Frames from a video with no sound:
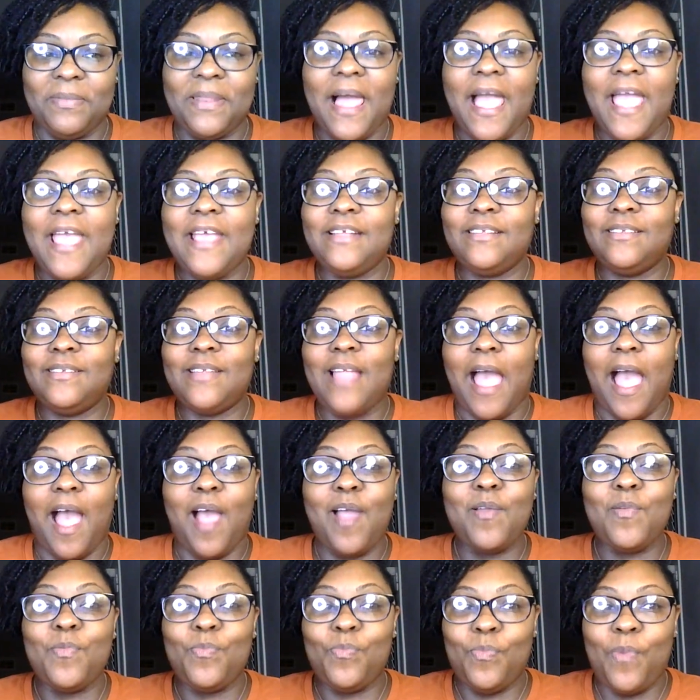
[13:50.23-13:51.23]
Like
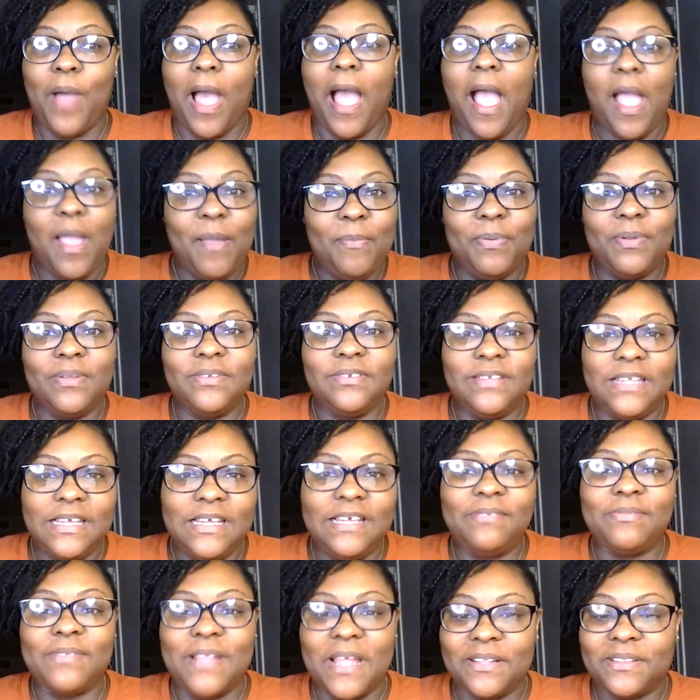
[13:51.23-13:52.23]
I
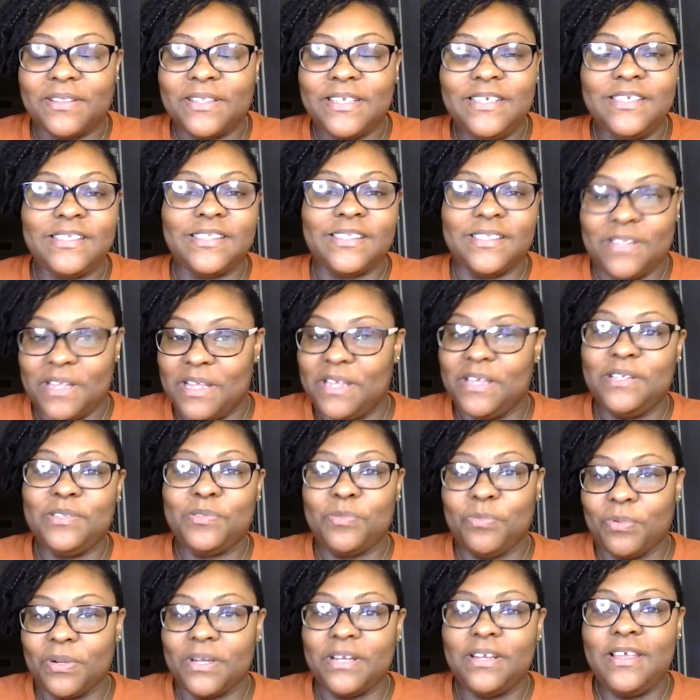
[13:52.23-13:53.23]
believe that these
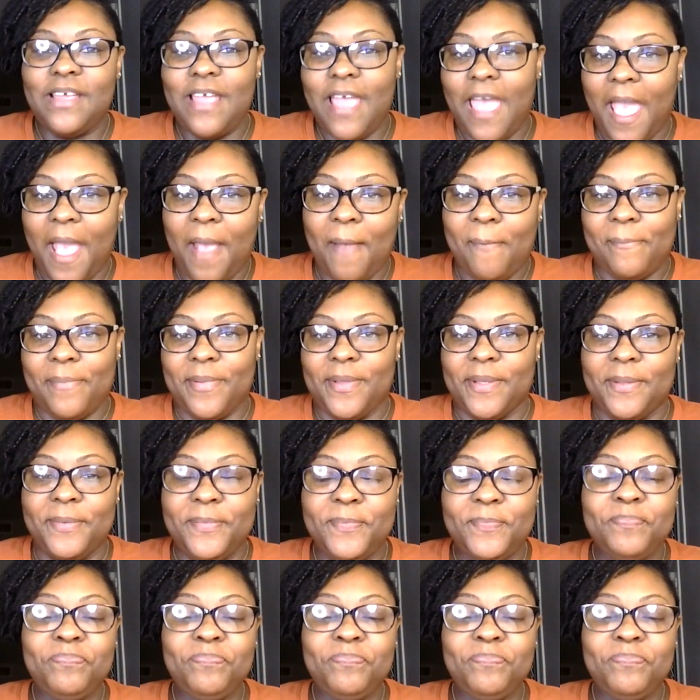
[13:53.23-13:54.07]
things really happen.